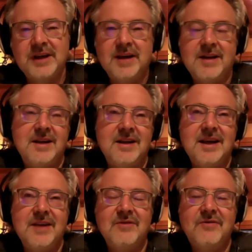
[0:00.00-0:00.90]
Yeah, and
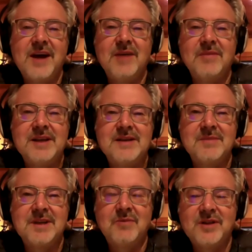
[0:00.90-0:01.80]
yeah, their families. I
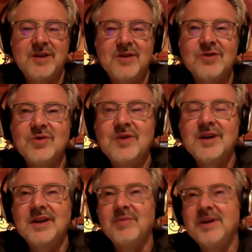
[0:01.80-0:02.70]
mean, what they're
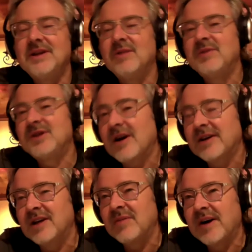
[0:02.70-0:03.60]
doing, they'll be
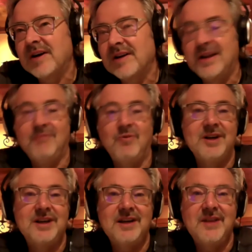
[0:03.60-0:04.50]
talking about it, and then one
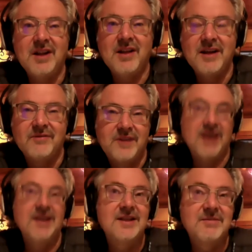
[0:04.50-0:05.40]
day they'll have
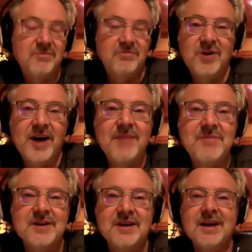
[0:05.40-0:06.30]
kids,
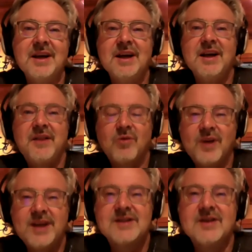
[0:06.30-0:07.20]
perhaps, and
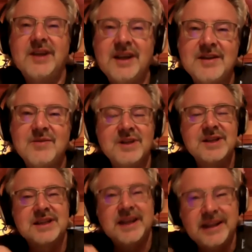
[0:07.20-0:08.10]
raise their kids with a
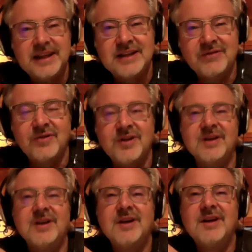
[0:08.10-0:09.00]
slightly different
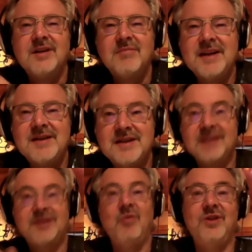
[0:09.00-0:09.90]
mindset.